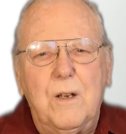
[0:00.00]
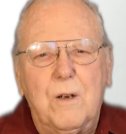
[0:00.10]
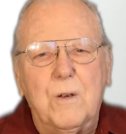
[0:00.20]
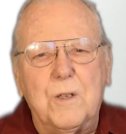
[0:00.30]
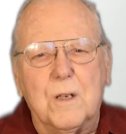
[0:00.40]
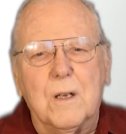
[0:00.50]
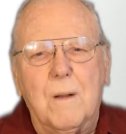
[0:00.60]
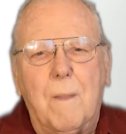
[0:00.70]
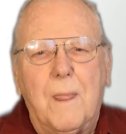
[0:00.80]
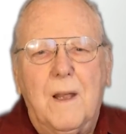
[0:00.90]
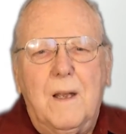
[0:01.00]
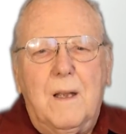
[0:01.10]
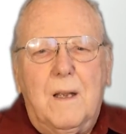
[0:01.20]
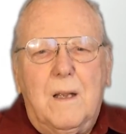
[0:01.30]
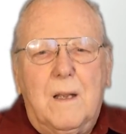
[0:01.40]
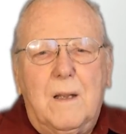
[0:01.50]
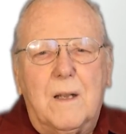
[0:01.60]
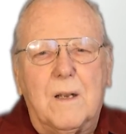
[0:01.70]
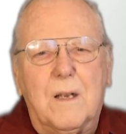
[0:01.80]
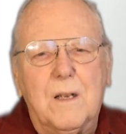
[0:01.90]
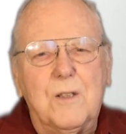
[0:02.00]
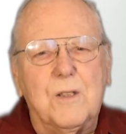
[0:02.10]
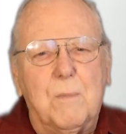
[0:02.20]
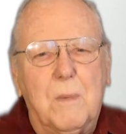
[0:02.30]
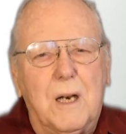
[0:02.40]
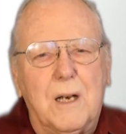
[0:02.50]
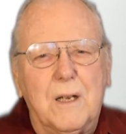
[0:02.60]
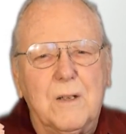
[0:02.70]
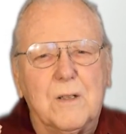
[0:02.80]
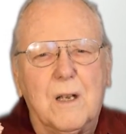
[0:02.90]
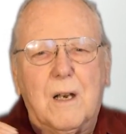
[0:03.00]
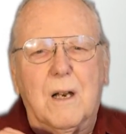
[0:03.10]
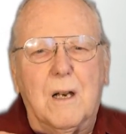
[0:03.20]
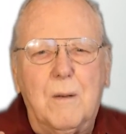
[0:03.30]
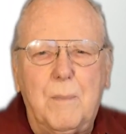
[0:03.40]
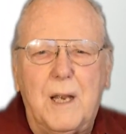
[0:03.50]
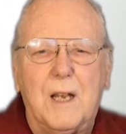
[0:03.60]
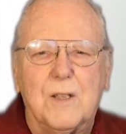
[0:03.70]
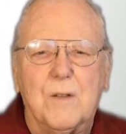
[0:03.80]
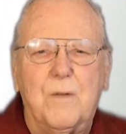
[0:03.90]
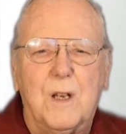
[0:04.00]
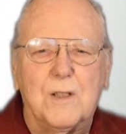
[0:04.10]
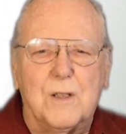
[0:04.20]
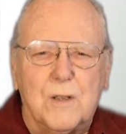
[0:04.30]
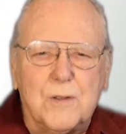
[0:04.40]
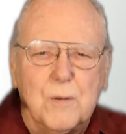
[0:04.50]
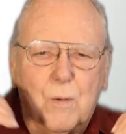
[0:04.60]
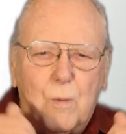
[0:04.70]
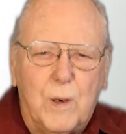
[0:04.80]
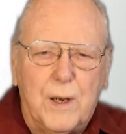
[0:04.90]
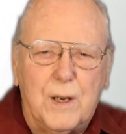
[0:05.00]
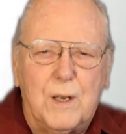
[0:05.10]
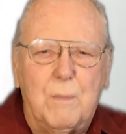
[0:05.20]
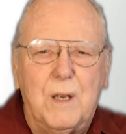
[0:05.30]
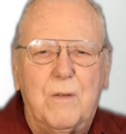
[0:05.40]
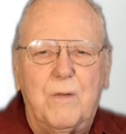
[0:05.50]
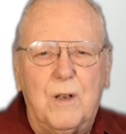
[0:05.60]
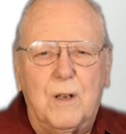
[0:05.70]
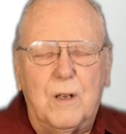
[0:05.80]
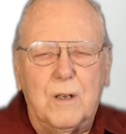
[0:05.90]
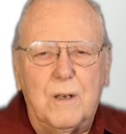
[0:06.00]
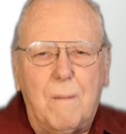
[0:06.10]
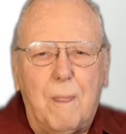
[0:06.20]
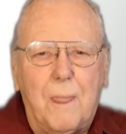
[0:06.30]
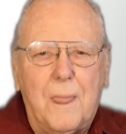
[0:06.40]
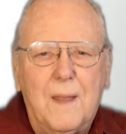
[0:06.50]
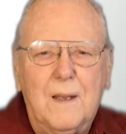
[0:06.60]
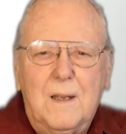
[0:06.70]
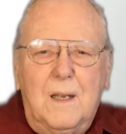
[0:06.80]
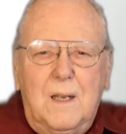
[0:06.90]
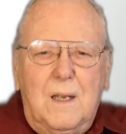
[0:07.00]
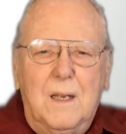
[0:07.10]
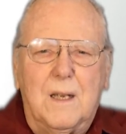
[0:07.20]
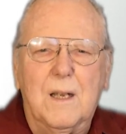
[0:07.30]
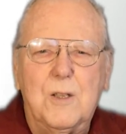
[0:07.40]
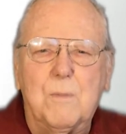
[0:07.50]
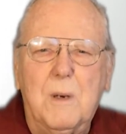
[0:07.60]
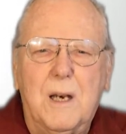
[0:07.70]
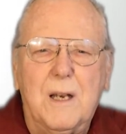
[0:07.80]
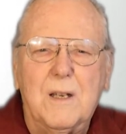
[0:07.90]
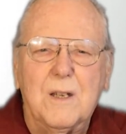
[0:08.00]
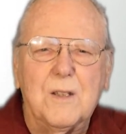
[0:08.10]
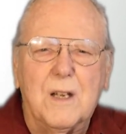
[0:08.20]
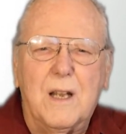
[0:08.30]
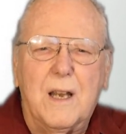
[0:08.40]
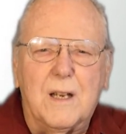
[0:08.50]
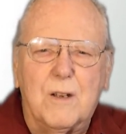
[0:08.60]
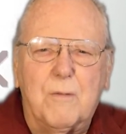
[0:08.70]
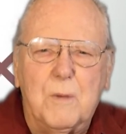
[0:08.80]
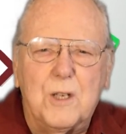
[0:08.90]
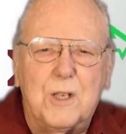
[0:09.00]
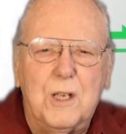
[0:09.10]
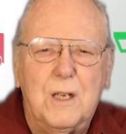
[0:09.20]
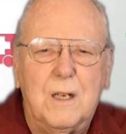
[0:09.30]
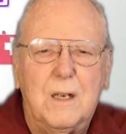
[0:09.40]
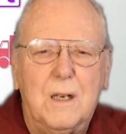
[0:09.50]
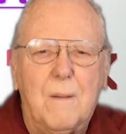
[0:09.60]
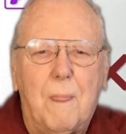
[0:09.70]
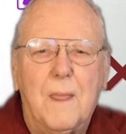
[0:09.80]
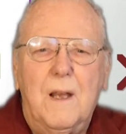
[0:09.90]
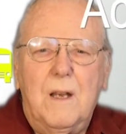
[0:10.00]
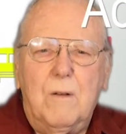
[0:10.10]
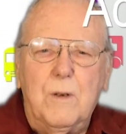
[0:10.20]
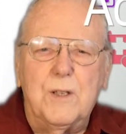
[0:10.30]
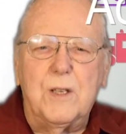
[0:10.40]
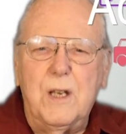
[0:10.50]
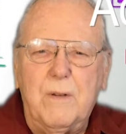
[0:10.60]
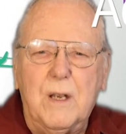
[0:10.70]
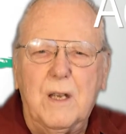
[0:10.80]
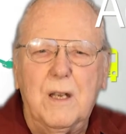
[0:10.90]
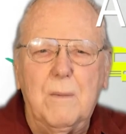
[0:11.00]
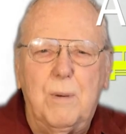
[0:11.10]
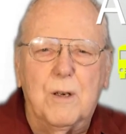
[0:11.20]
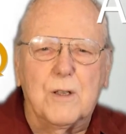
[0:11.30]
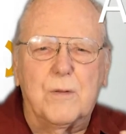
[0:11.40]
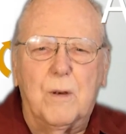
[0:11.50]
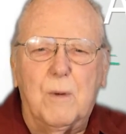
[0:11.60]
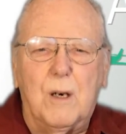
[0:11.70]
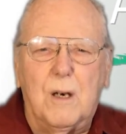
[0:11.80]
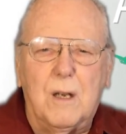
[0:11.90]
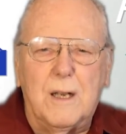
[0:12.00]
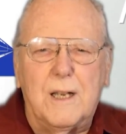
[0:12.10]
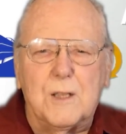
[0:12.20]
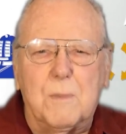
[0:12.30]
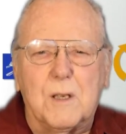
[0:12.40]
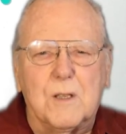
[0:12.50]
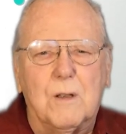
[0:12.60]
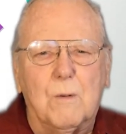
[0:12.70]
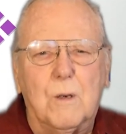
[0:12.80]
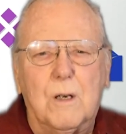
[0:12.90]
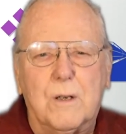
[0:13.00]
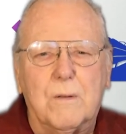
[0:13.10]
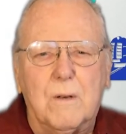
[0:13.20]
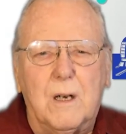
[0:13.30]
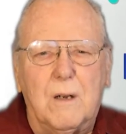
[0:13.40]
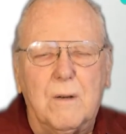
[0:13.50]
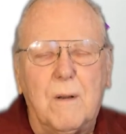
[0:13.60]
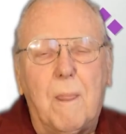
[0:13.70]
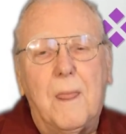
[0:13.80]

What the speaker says: notion that kids' minds are passive vessels waiting to be filled. The kid's mind is an active machine, receiving inputs from all aspects of the world around